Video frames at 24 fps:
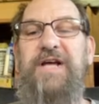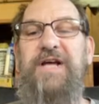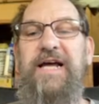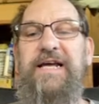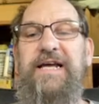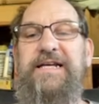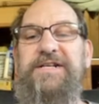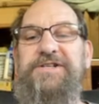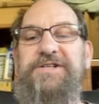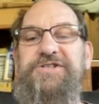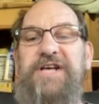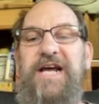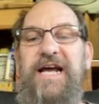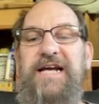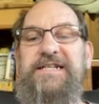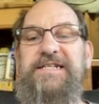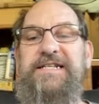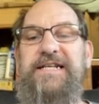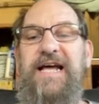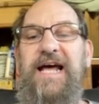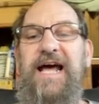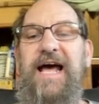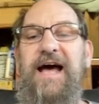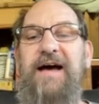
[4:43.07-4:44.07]
I can check
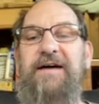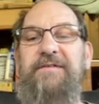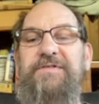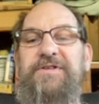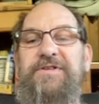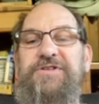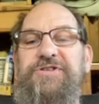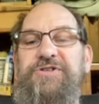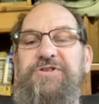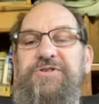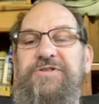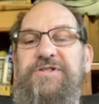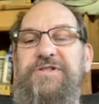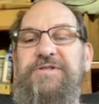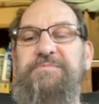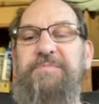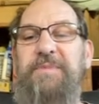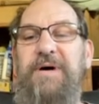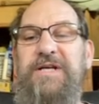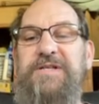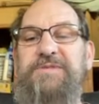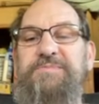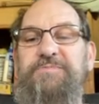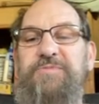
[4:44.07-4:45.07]
to have the students
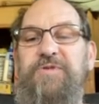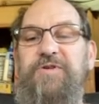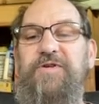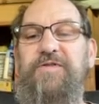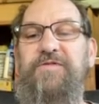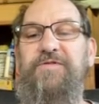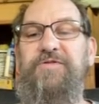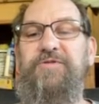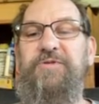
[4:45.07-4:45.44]
must move